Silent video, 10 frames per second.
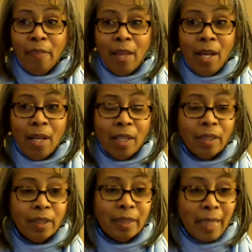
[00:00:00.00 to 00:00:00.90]
The
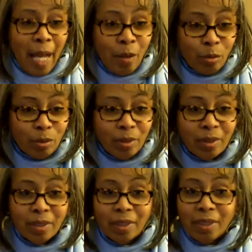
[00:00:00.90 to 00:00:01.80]

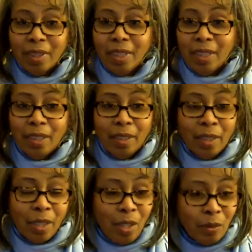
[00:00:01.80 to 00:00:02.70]
scouts,
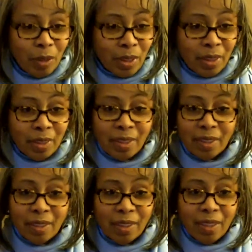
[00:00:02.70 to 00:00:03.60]
the
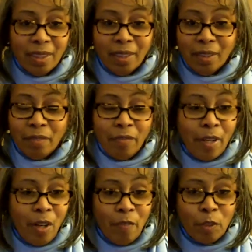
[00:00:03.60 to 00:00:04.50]
coaches, the
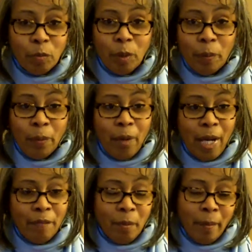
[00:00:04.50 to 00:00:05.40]
front office people
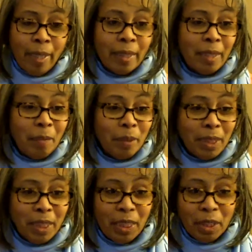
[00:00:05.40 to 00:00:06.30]
have to make some
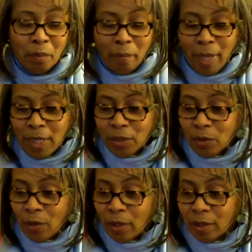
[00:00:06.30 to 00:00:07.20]
decision
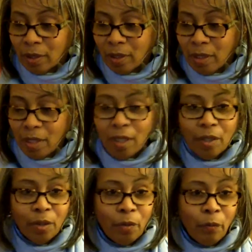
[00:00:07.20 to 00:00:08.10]
based on
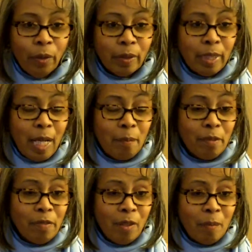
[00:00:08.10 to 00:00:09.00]
the real-time
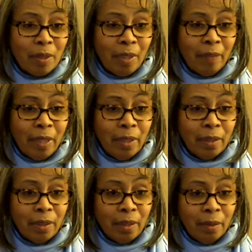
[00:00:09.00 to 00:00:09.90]
performance of
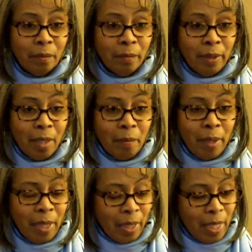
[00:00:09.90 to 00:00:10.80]
these young
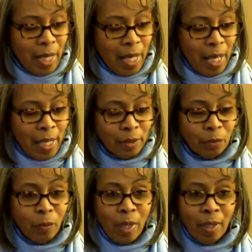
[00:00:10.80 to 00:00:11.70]
men as
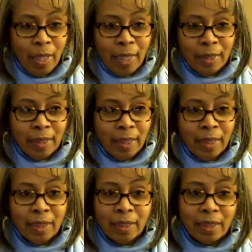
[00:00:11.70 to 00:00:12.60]
well as
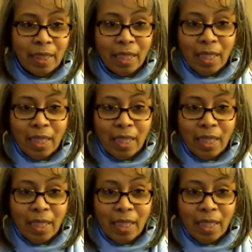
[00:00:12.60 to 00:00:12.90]
these